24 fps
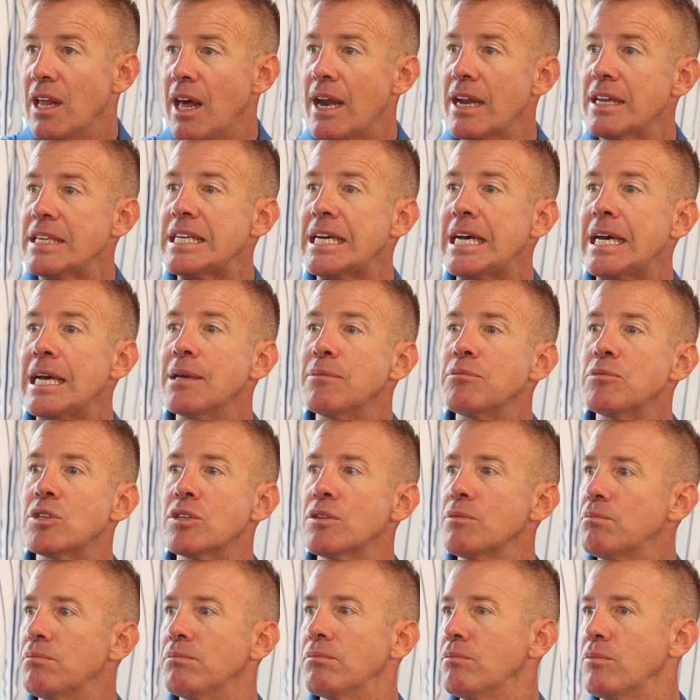a lot of
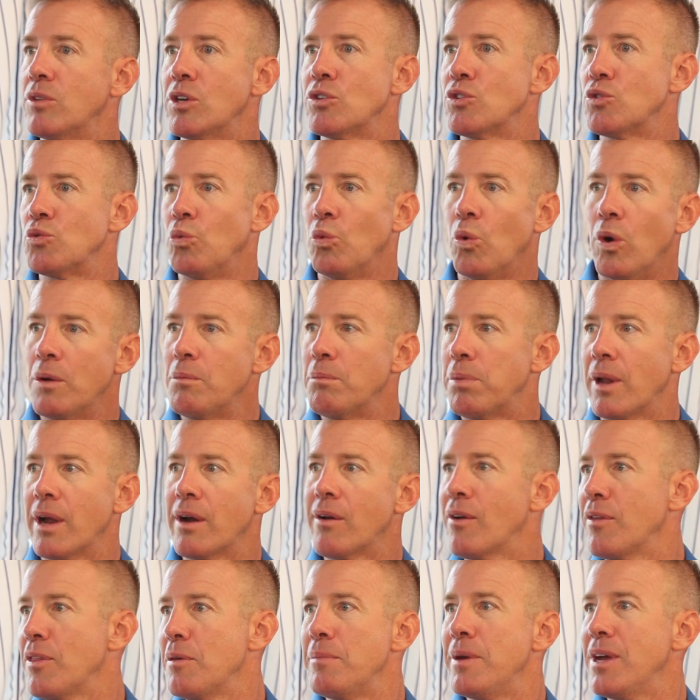times there's one
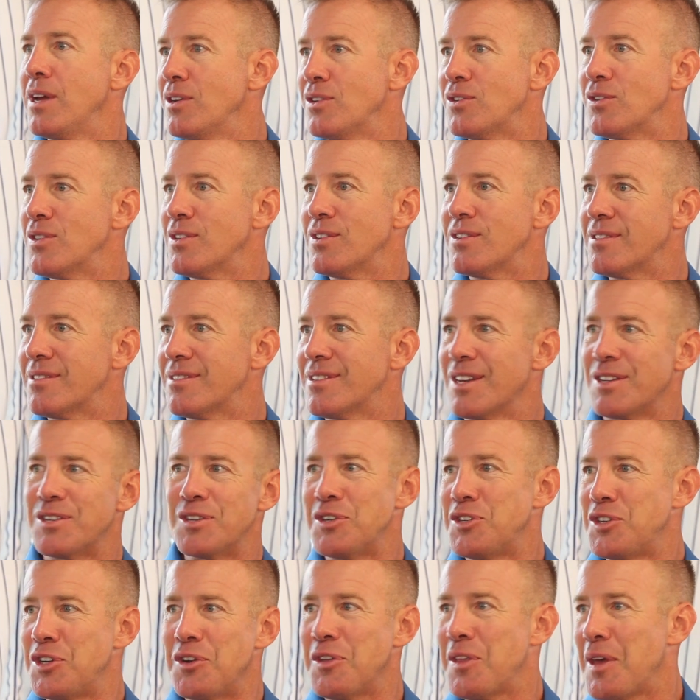player on the bench that
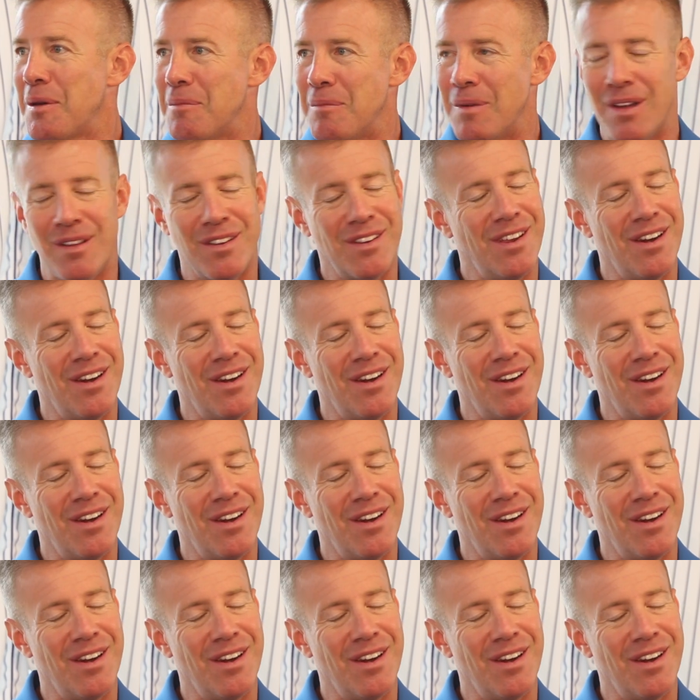doesn't cheer that much.